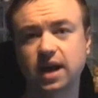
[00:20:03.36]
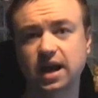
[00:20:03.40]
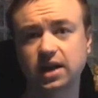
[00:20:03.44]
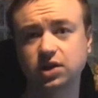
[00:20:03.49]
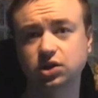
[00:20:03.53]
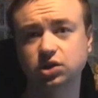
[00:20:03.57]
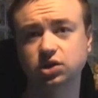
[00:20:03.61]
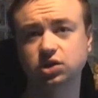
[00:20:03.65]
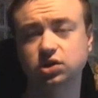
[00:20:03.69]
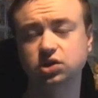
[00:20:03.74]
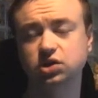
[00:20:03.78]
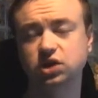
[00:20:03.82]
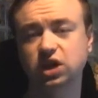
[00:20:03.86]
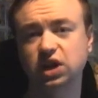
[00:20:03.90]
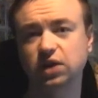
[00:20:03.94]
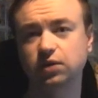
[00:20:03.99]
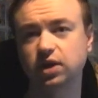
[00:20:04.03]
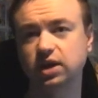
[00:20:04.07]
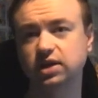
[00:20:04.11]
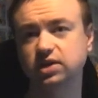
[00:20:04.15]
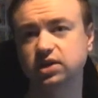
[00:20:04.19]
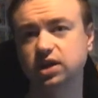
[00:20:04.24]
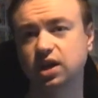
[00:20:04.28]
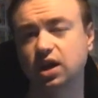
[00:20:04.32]
Mansion
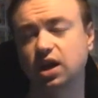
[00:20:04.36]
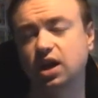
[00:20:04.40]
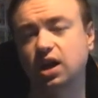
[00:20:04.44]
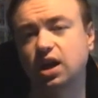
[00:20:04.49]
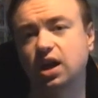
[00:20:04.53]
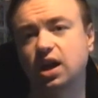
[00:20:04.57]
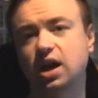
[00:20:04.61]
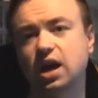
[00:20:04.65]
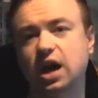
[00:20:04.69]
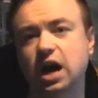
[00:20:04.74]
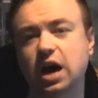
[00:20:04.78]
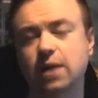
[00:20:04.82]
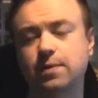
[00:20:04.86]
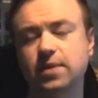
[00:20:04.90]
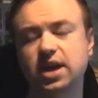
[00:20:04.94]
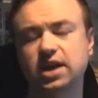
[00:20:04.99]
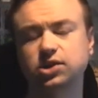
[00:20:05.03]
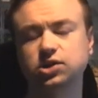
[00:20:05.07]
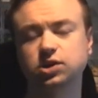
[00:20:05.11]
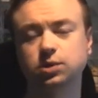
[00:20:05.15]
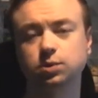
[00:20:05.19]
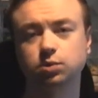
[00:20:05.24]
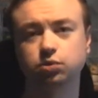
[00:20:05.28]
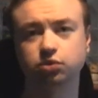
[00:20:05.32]
series I
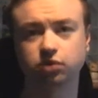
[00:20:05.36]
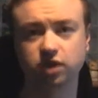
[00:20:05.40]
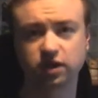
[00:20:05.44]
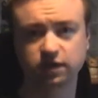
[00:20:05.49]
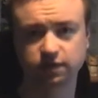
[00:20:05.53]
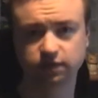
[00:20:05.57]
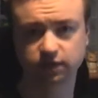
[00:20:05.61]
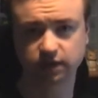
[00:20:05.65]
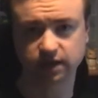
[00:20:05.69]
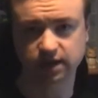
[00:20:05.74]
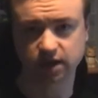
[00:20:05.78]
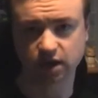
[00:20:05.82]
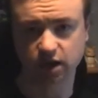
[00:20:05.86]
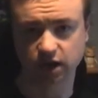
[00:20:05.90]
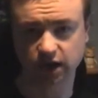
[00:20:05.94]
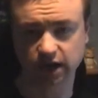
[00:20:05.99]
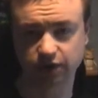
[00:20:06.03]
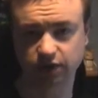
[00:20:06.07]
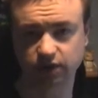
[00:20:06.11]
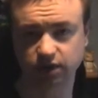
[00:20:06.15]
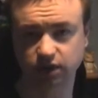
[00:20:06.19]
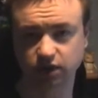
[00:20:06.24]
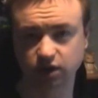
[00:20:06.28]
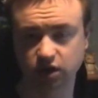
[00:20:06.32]
mentioned briefly
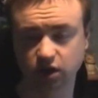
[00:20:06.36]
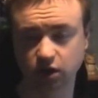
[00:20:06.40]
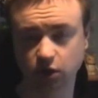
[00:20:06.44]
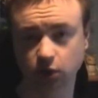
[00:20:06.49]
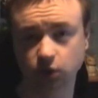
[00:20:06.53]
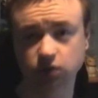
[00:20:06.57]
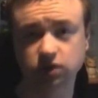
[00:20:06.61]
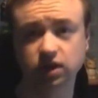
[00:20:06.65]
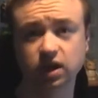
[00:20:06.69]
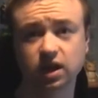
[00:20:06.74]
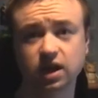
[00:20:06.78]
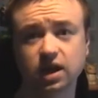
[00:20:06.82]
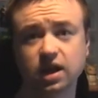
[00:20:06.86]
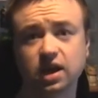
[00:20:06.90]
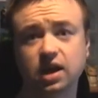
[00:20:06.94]
earlier in the news,